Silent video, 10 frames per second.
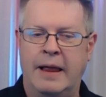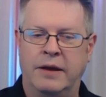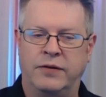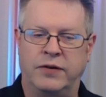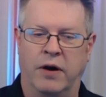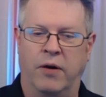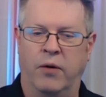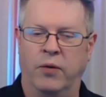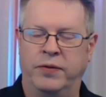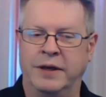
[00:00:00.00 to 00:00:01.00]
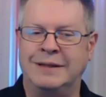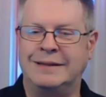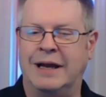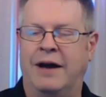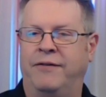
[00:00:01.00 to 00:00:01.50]
So, this
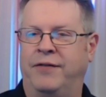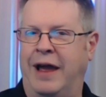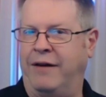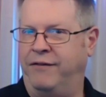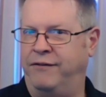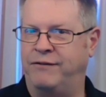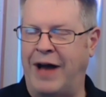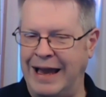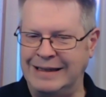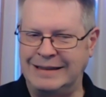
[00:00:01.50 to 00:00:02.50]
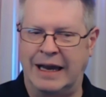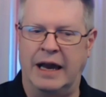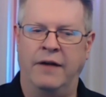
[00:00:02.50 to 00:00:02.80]
stuff like FISA,